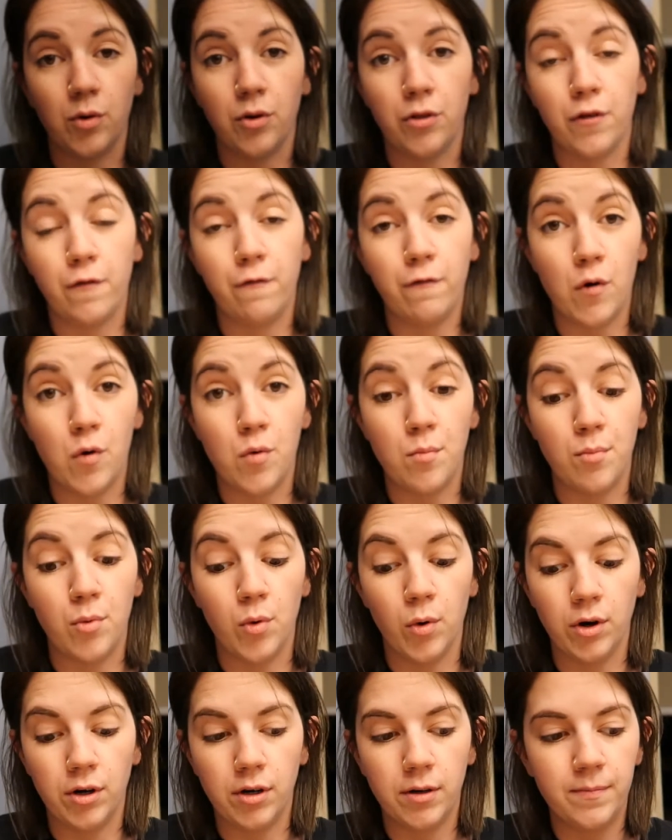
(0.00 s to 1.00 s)
the foam
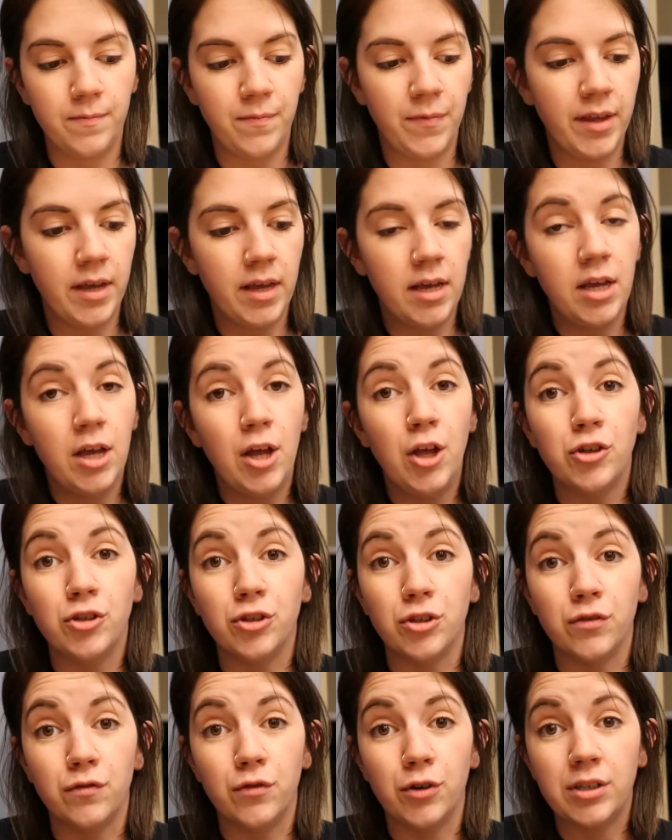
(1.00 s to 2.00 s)
board. So
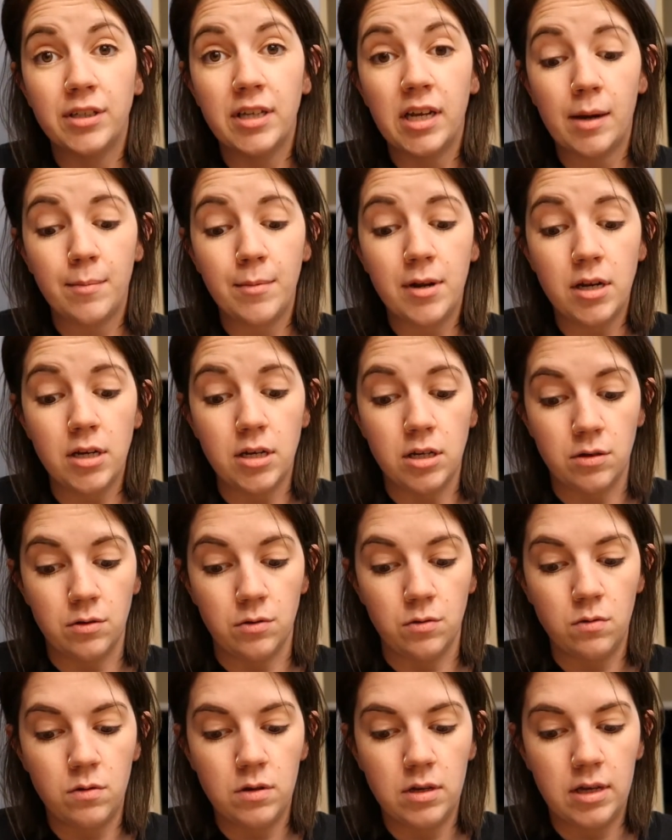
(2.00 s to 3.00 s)
the first thing I'm gonna
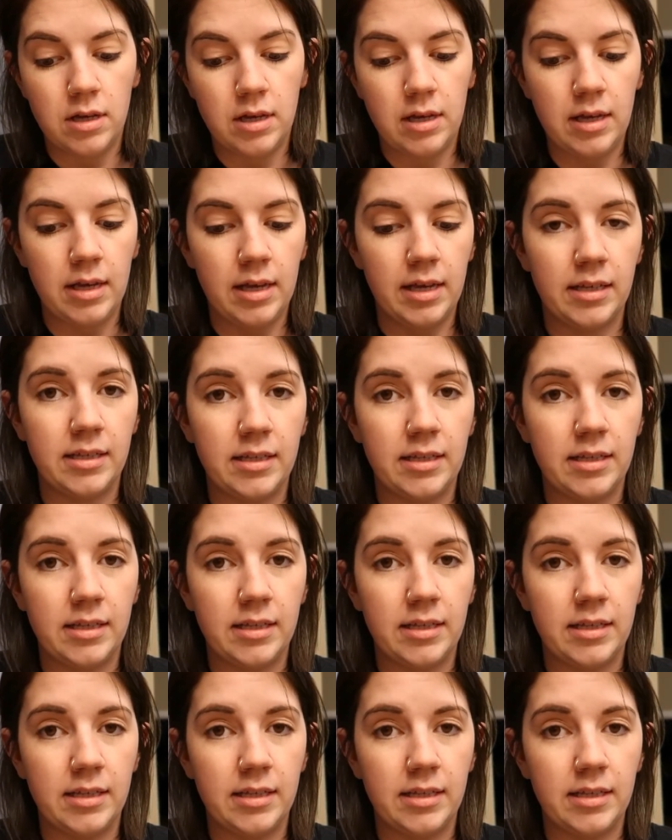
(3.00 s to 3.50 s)
do is